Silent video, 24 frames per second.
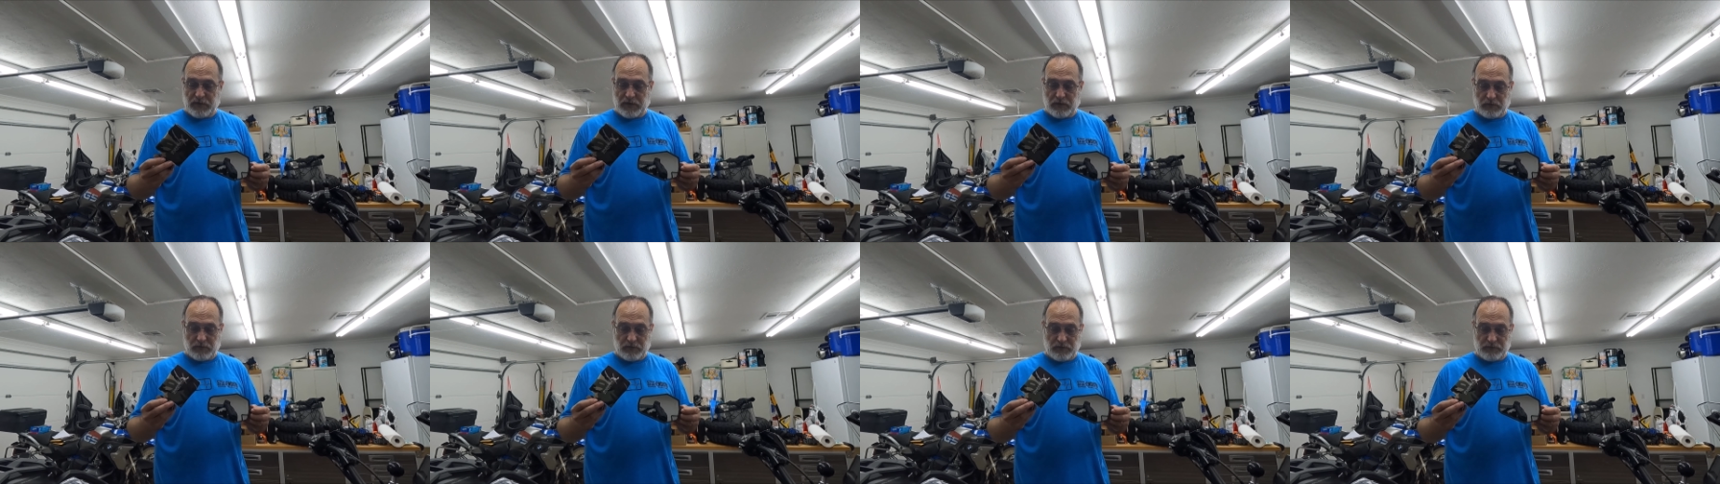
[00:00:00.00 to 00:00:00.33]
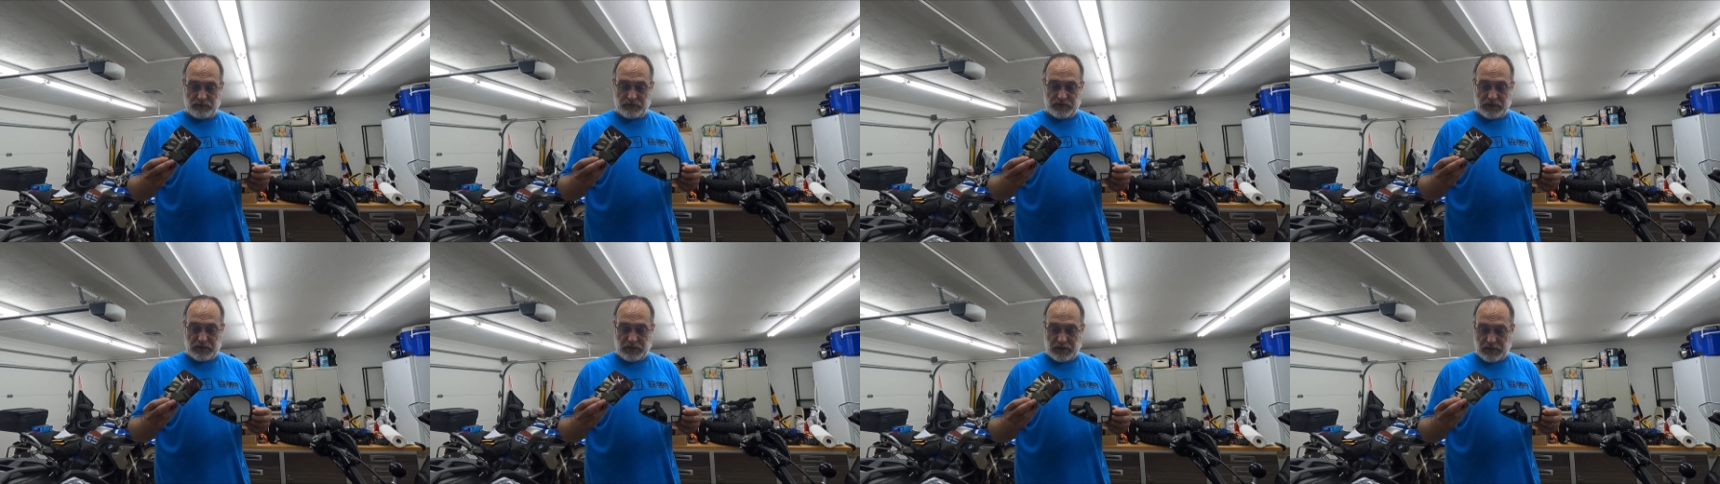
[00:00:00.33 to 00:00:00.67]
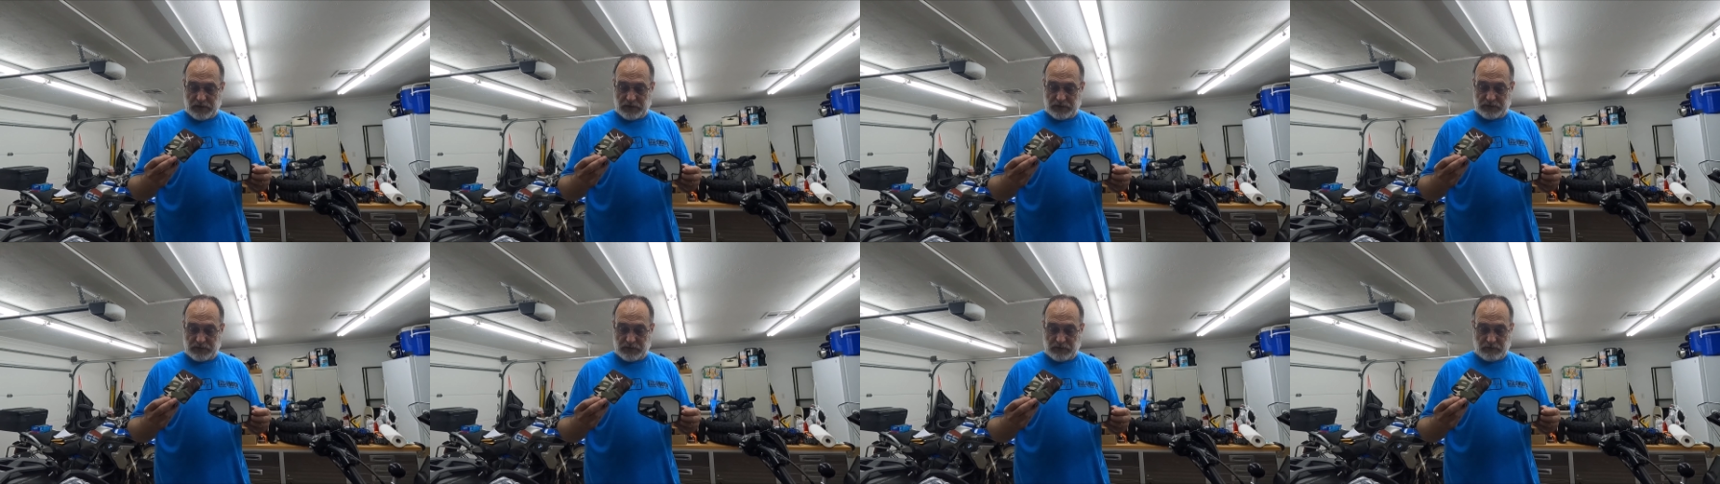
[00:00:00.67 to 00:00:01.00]
beer koozie
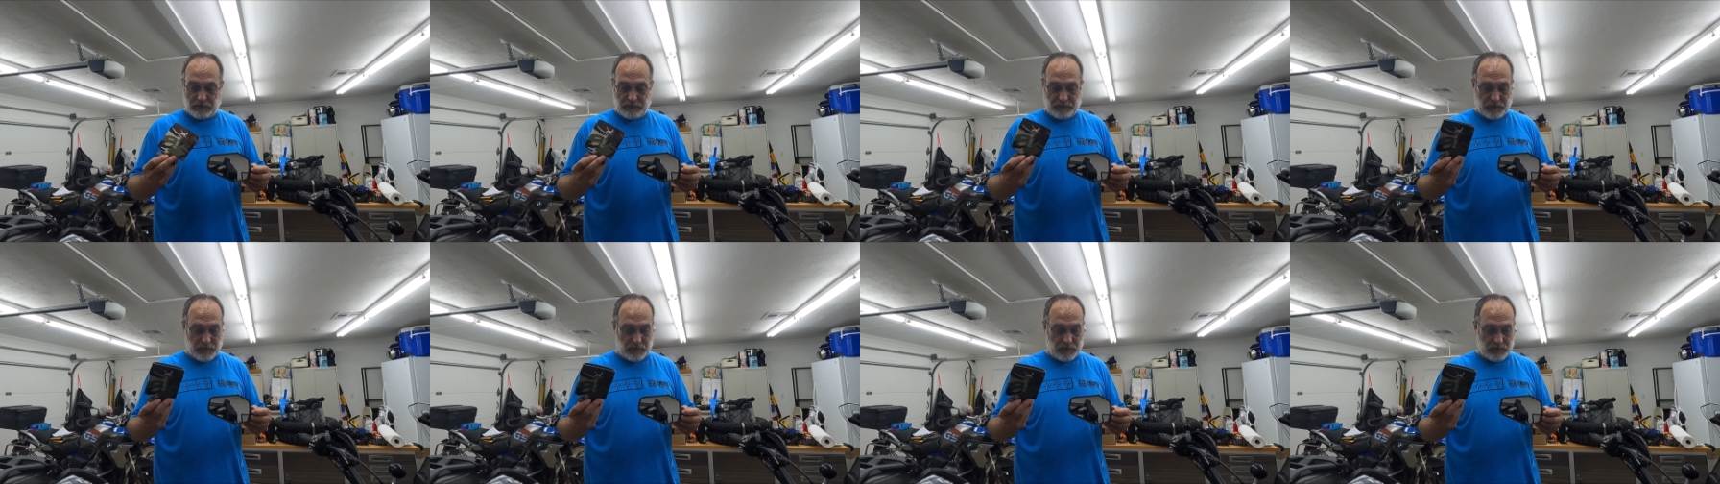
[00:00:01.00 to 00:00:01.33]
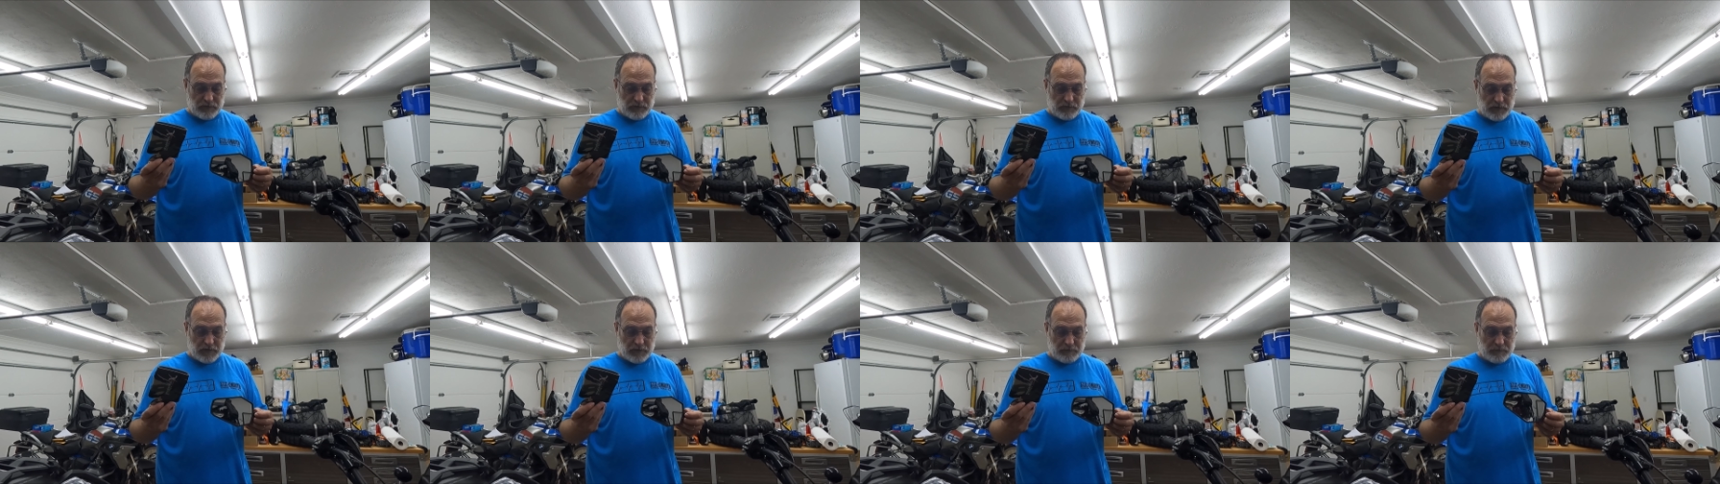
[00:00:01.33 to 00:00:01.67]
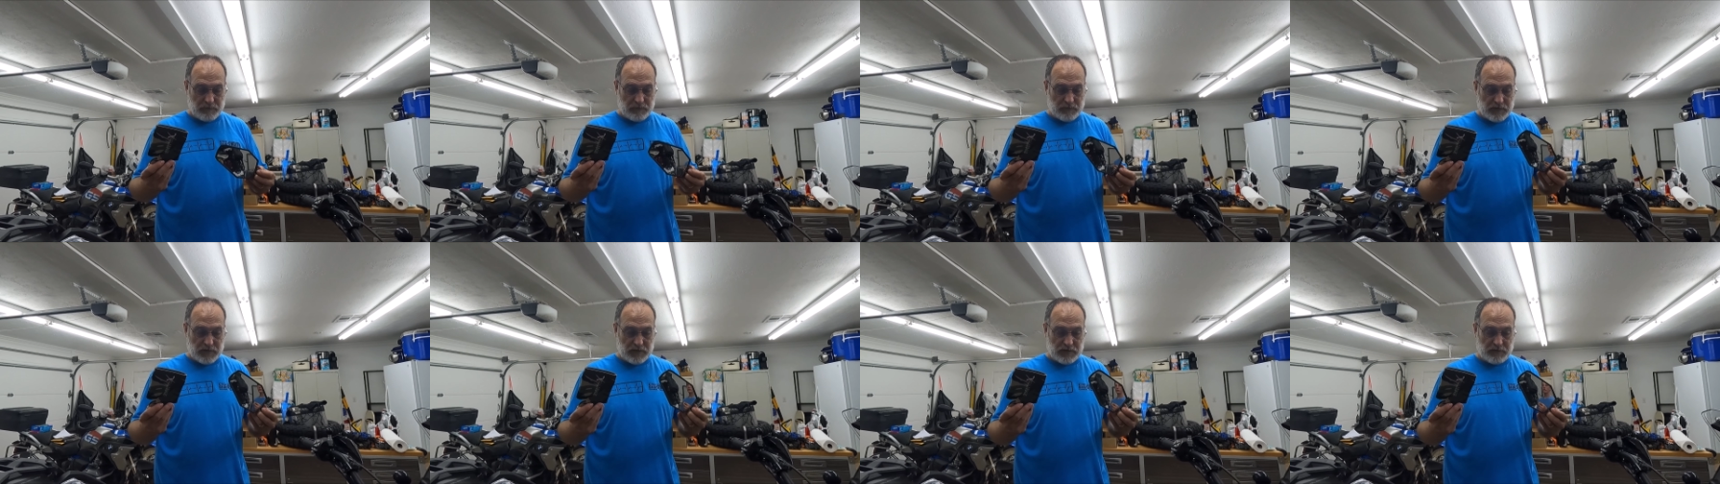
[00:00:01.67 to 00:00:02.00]
things, you know, for your trip,
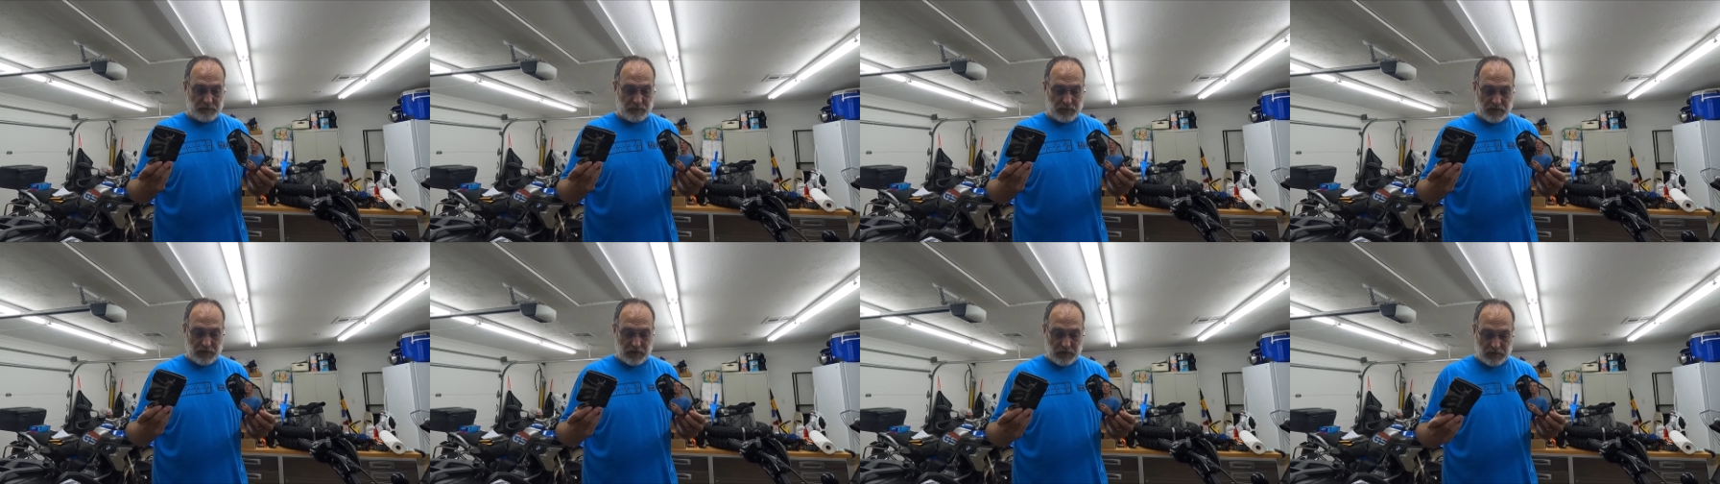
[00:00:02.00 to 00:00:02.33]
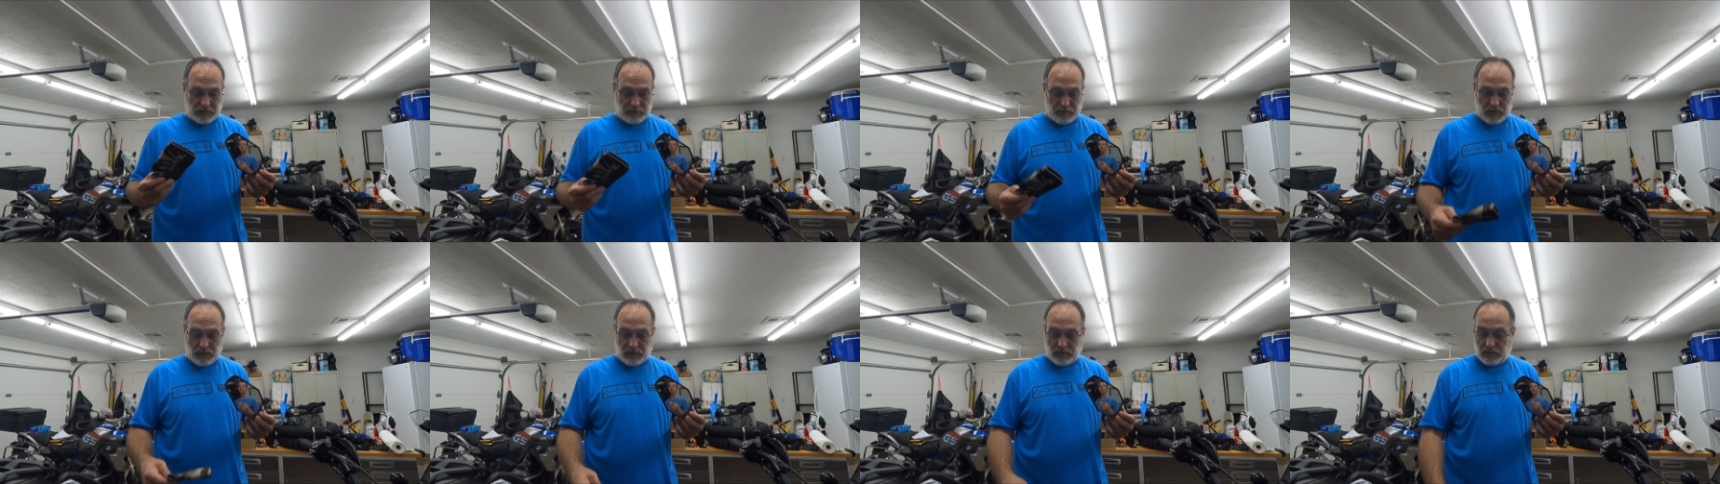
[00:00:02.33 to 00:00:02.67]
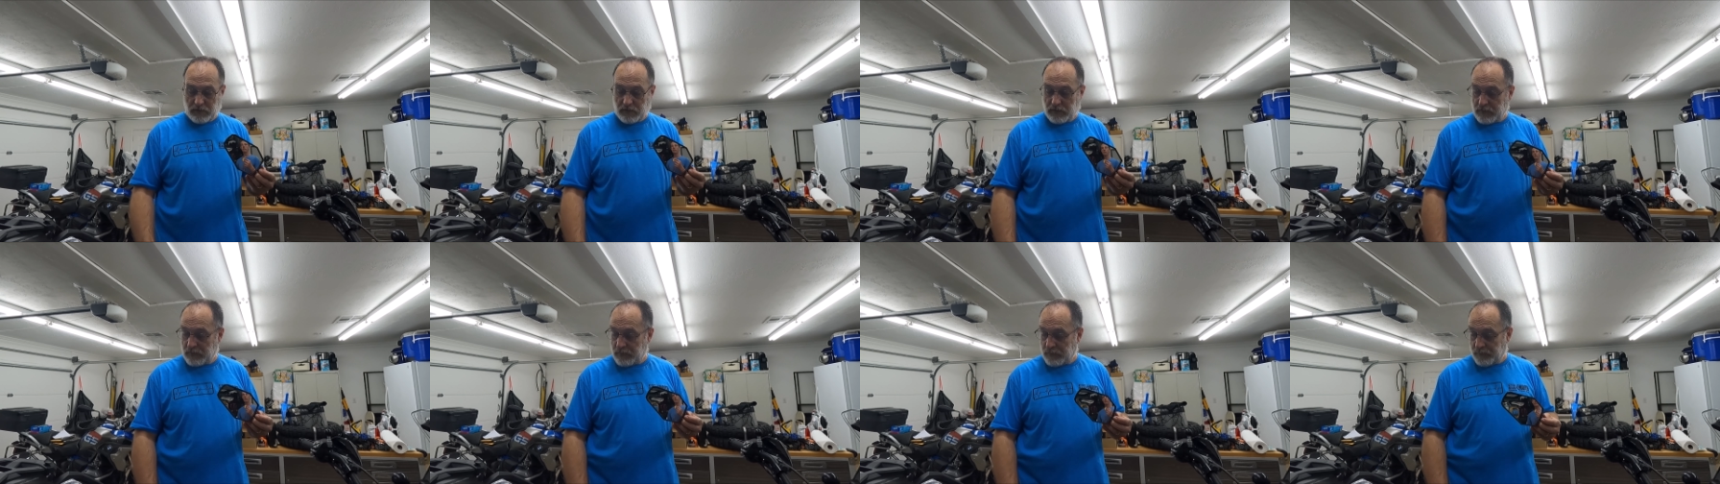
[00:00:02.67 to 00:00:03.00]
just to protect the
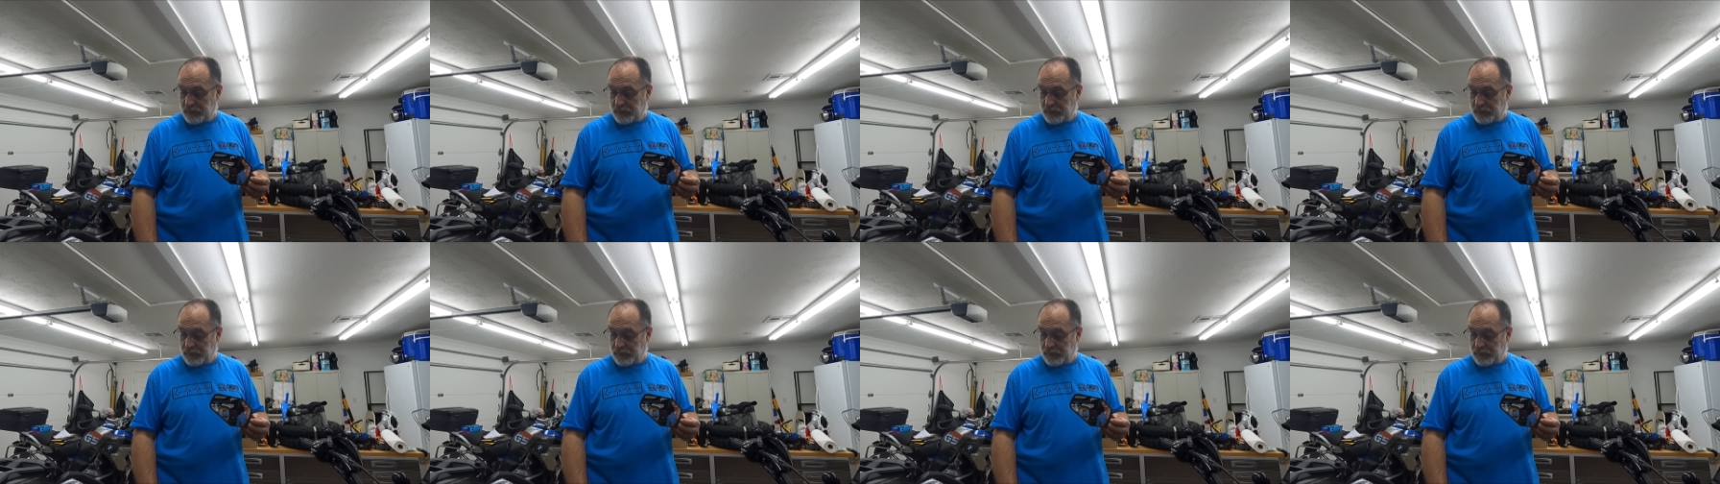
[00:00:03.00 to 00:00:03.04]
mirror.